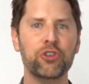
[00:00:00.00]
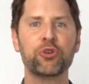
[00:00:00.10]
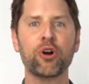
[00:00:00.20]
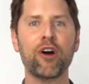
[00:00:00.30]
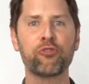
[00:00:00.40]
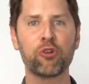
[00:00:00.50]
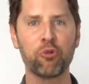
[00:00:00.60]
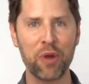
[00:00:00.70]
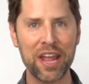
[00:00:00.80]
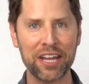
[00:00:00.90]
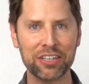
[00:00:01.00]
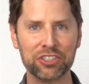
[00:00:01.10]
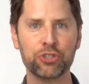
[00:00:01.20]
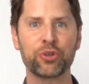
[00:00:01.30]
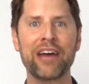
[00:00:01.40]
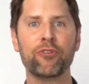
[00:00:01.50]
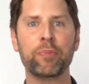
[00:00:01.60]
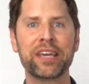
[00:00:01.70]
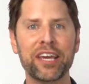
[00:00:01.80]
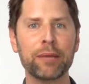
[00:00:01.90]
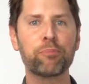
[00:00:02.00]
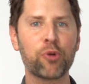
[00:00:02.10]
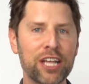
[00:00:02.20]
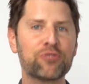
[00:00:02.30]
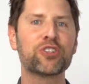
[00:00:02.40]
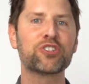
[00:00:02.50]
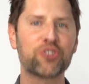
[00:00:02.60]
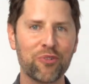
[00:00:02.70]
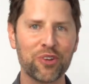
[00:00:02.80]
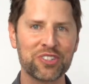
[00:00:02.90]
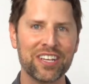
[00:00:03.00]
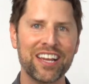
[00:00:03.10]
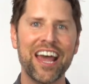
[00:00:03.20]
you can offer a range. You can have a beginning price for the service